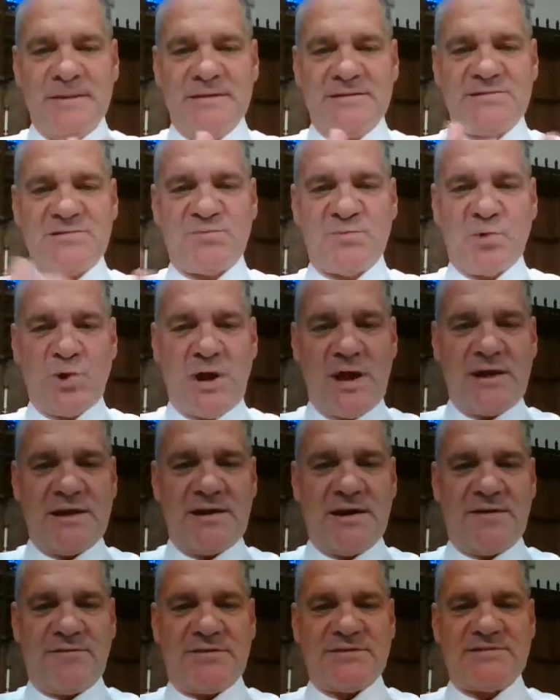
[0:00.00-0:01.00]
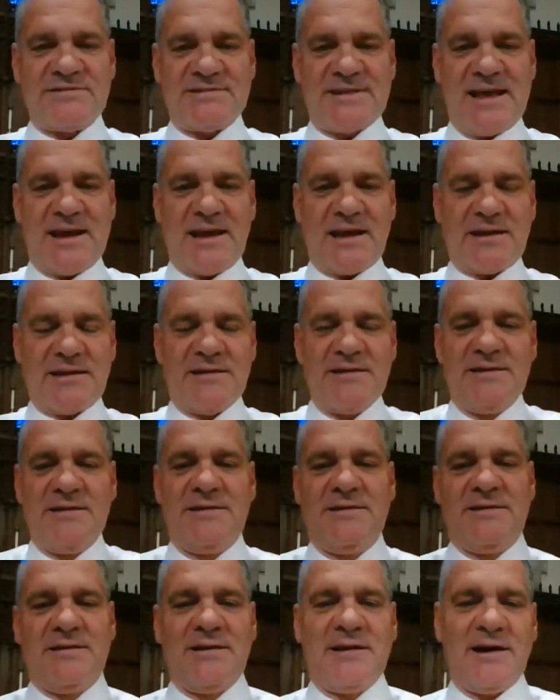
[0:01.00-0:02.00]
spread of ascetic
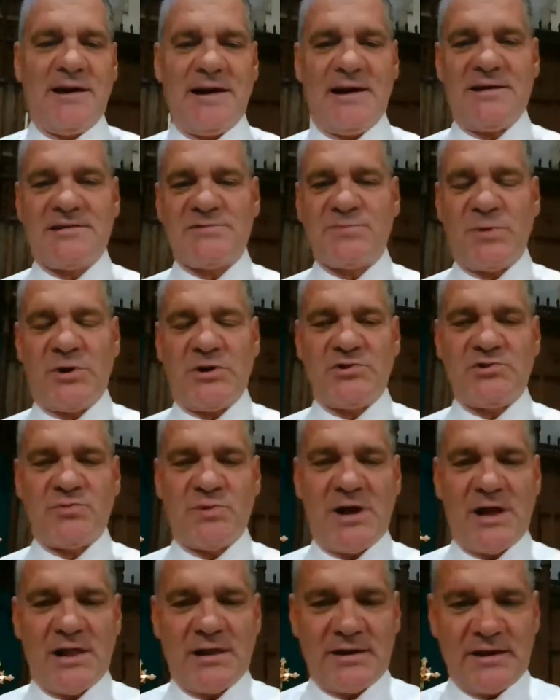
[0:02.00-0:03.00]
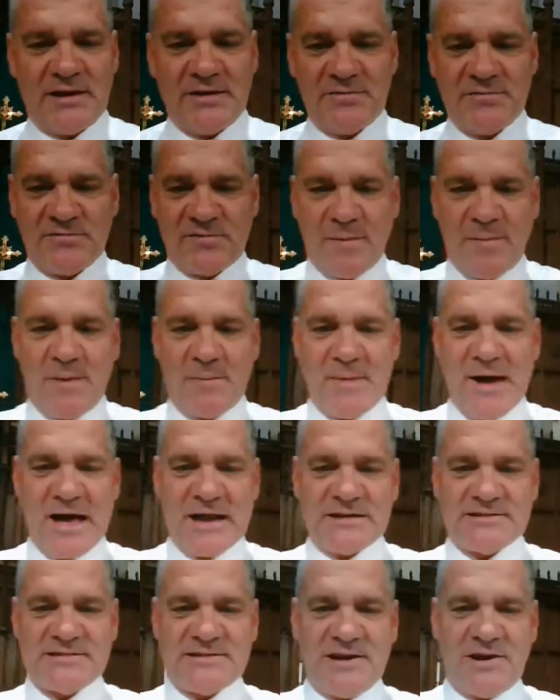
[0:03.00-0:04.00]
spirituality from the
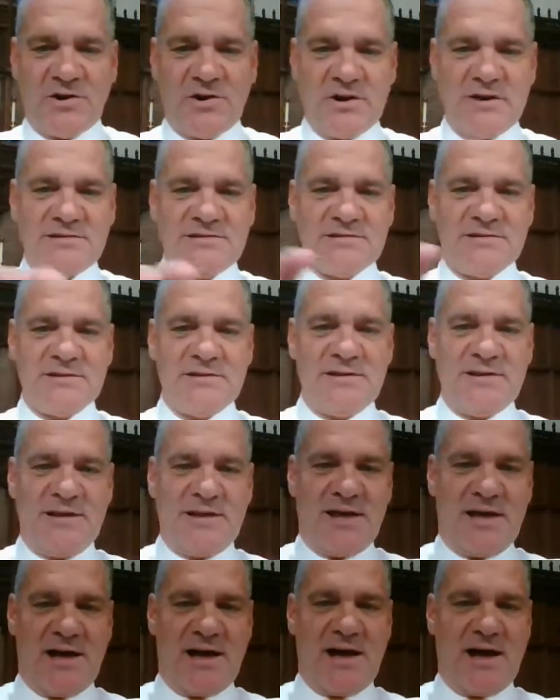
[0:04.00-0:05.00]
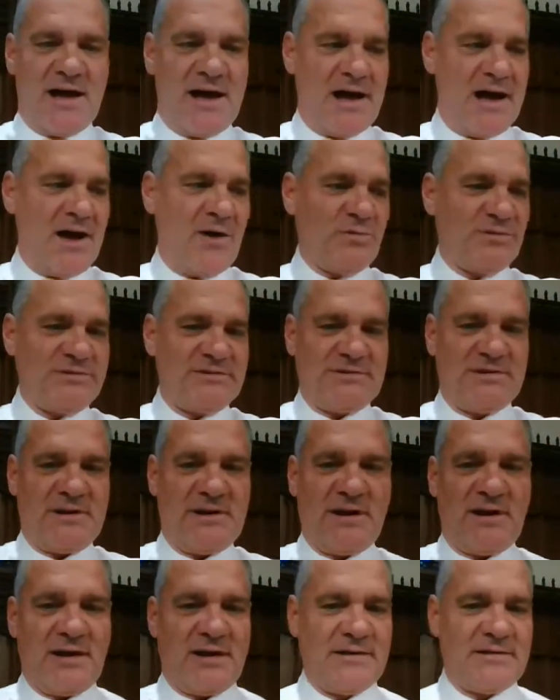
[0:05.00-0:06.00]
monasteries out
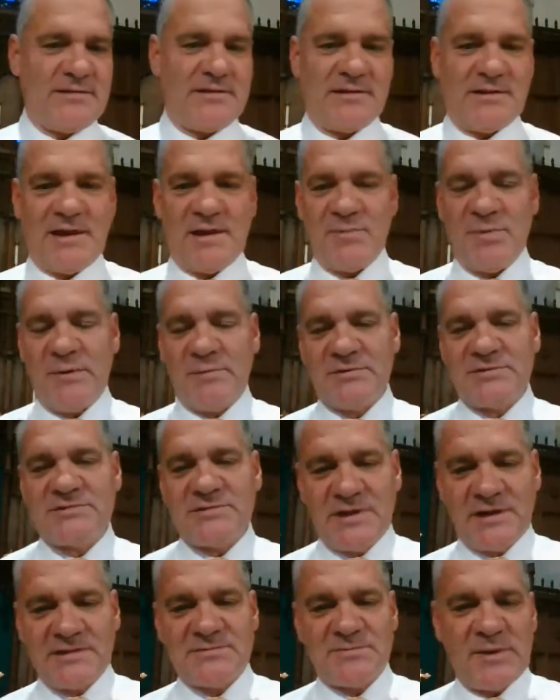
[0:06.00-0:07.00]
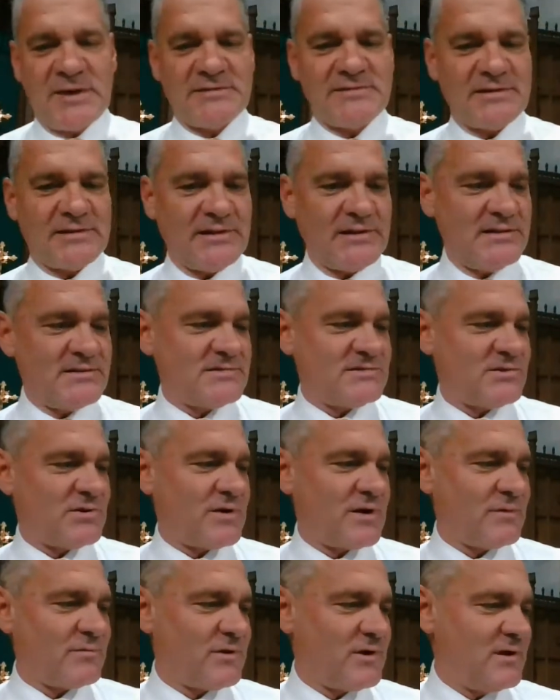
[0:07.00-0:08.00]
to the lay people. So that's basically the
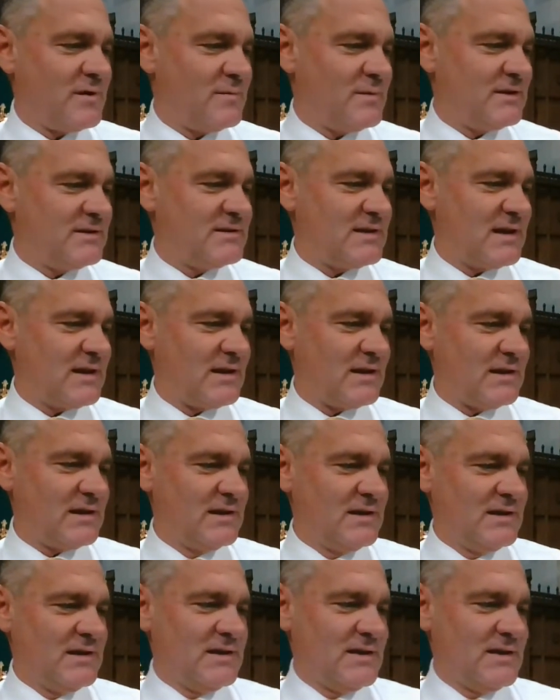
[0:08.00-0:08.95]
story we're going to be telling